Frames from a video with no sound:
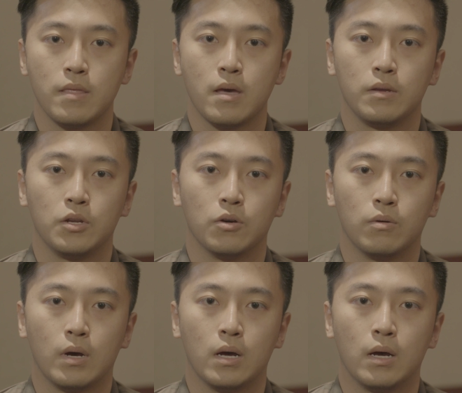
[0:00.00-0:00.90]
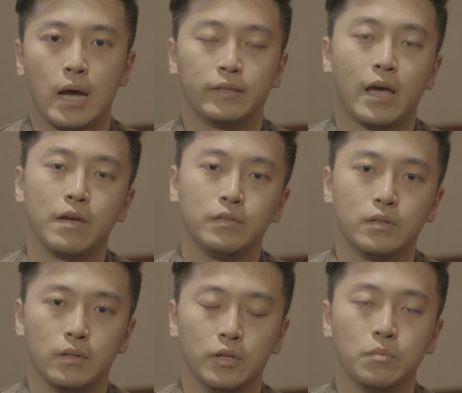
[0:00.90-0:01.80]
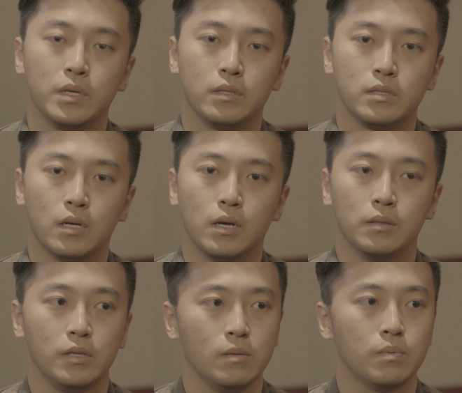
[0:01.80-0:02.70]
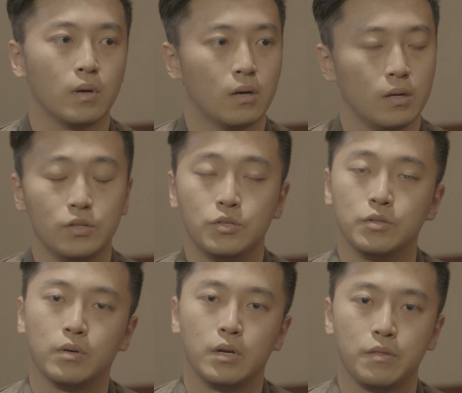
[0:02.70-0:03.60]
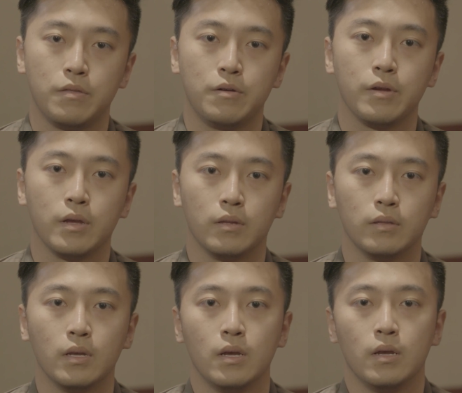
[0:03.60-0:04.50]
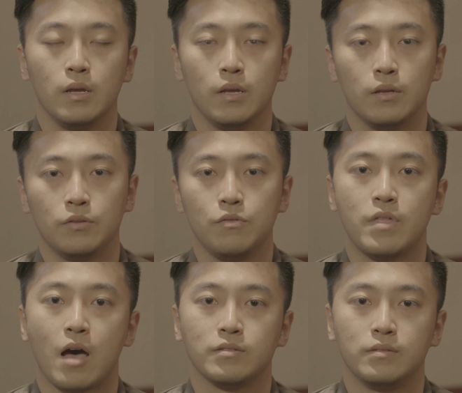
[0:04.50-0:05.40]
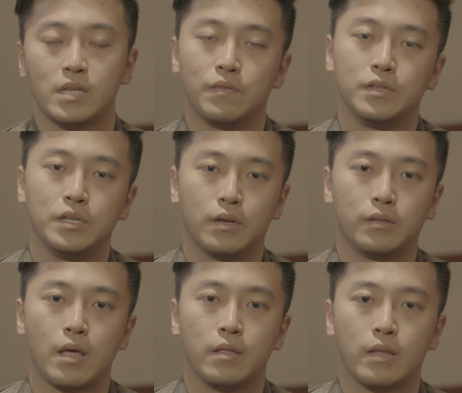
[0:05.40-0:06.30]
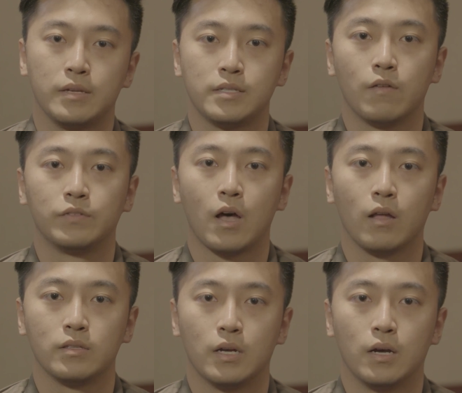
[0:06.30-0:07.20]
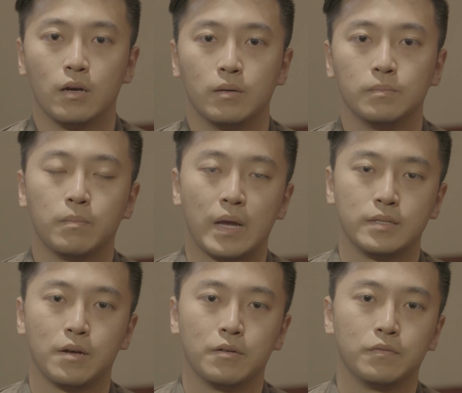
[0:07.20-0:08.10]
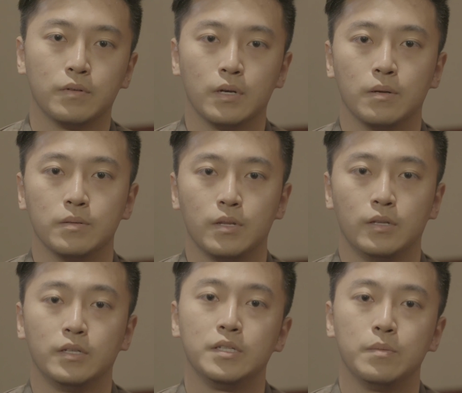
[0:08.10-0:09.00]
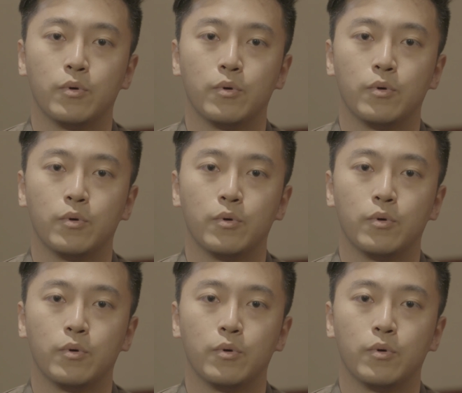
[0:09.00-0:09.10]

And then, you know, uh, I dived a little bit uh, deep uh, into Ethereum in 2017, and then I self-taught myself Solidity